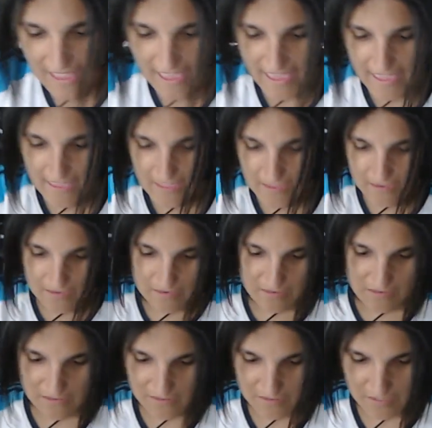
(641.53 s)

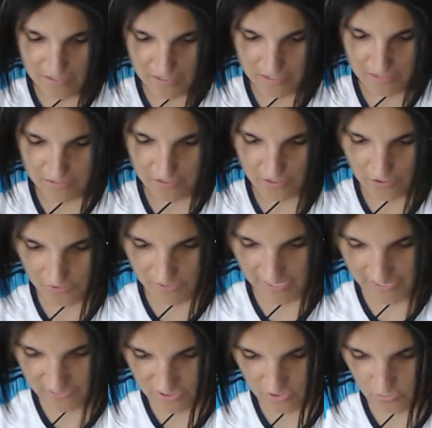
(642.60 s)
and
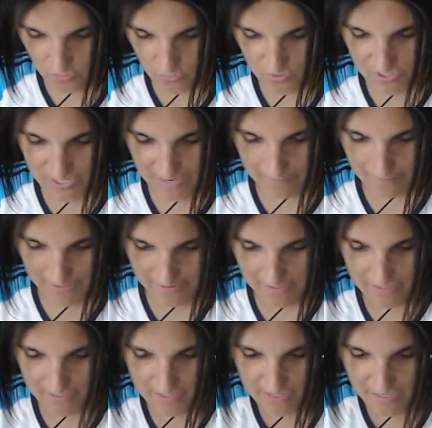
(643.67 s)
okay, so who sent me
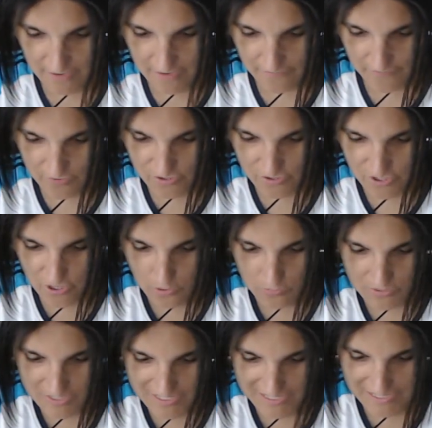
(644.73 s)
this stuff? There's
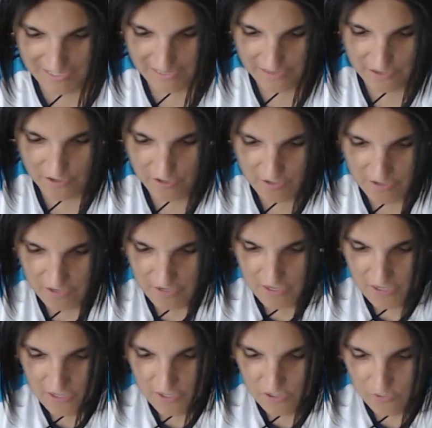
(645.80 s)
notes in here.
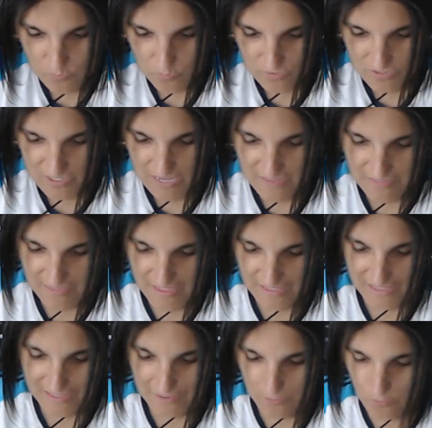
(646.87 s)
We'll say
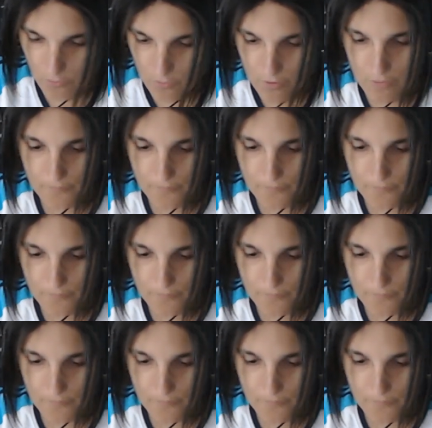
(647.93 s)
thank you.